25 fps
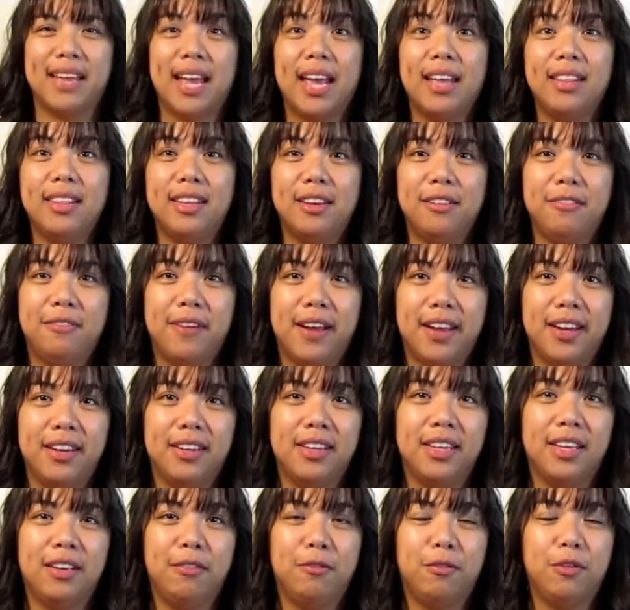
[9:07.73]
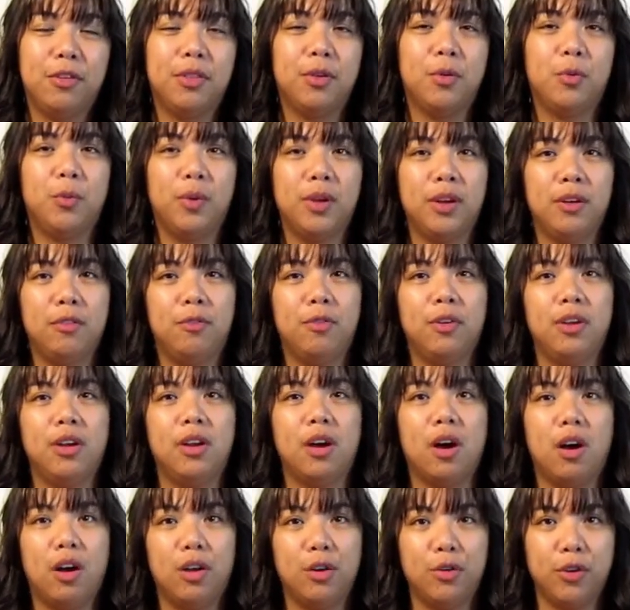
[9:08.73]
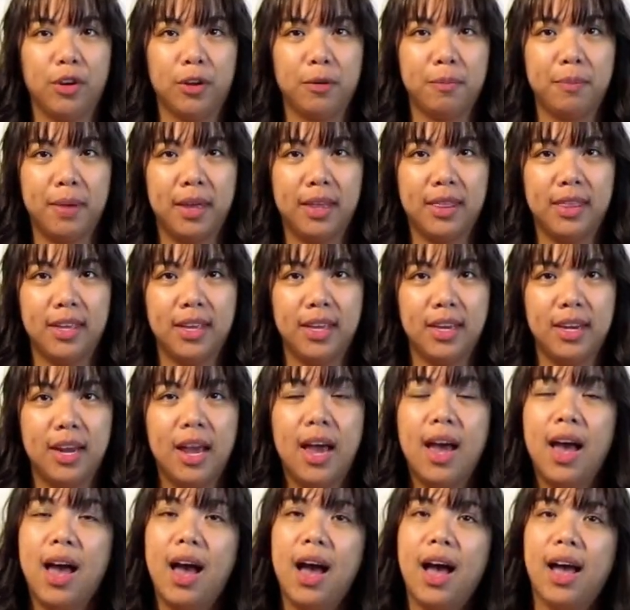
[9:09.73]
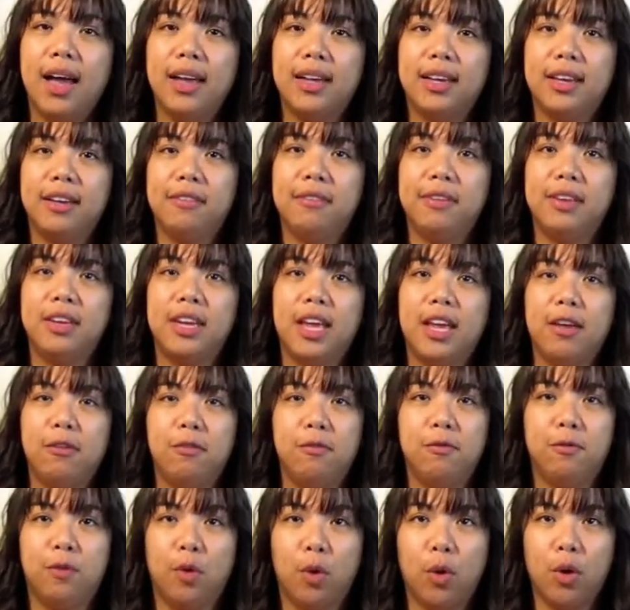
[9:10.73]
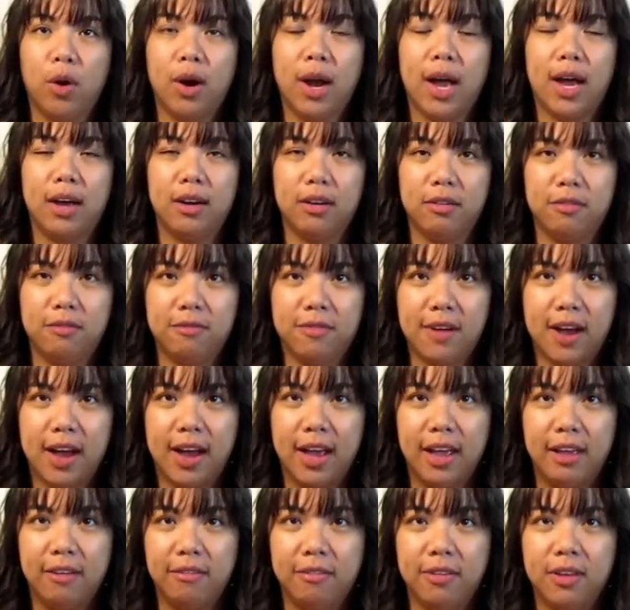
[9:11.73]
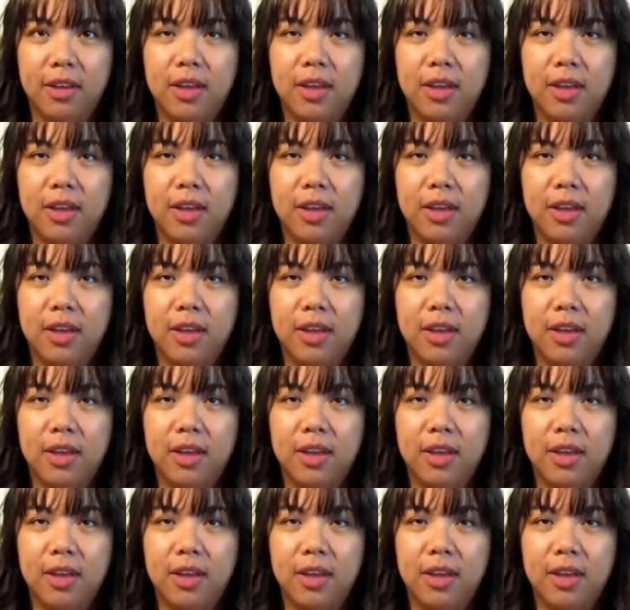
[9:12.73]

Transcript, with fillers: And then finally, for the Winifred Aldrich method, I give it a 4 out of 5.